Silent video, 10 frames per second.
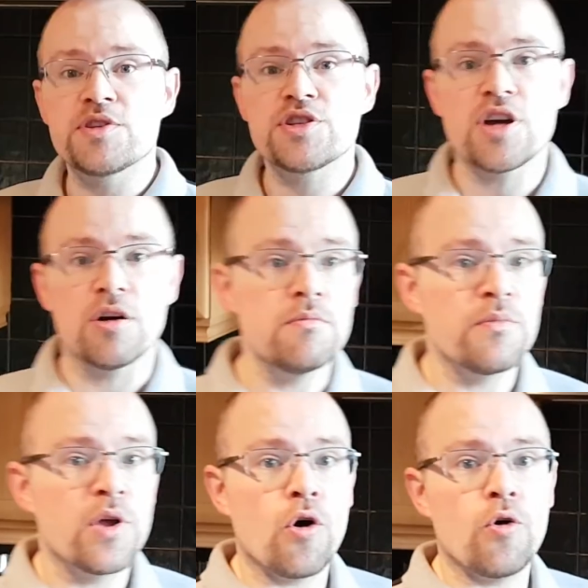so
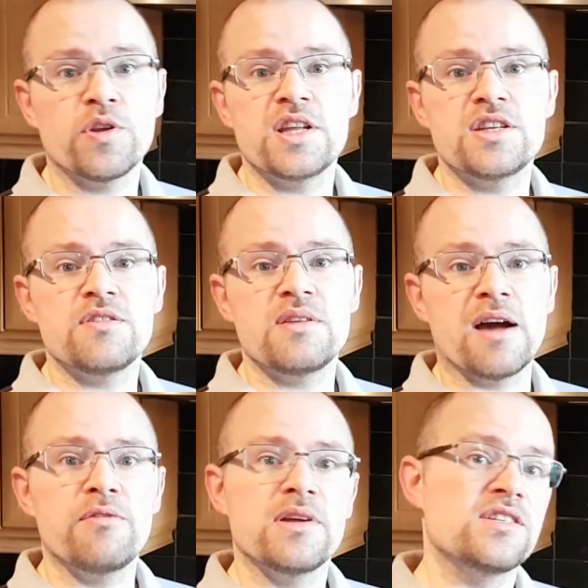all I need to do
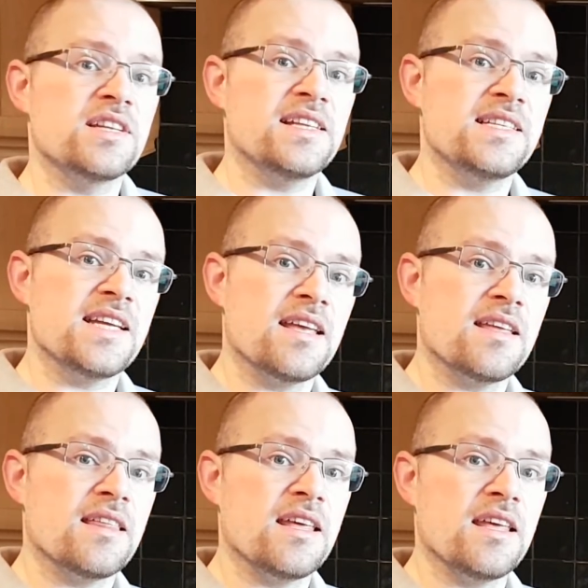now is
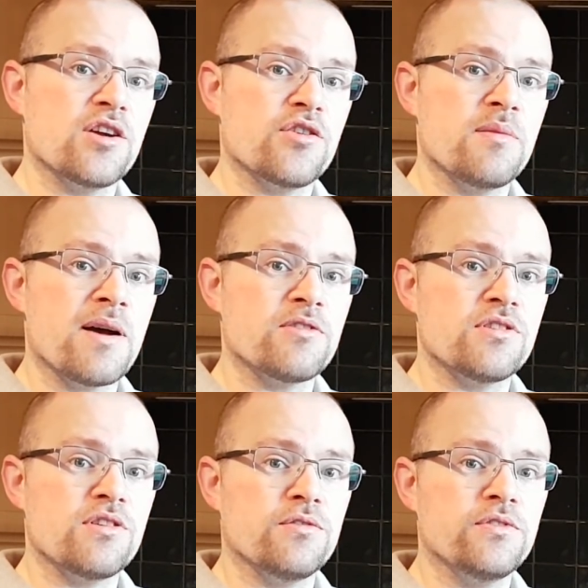take the cream out
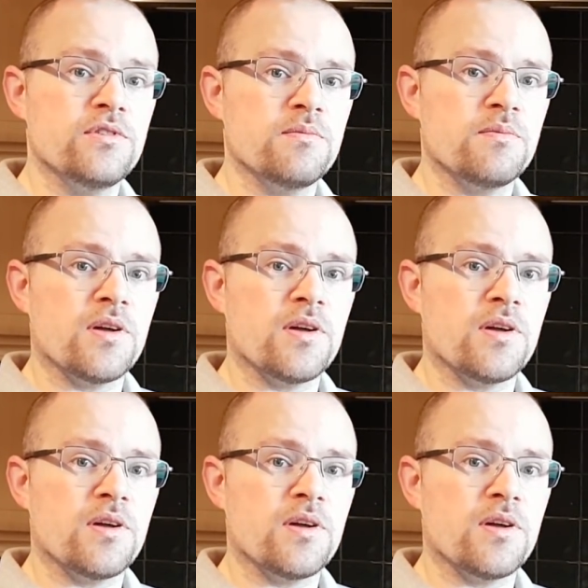of the oven,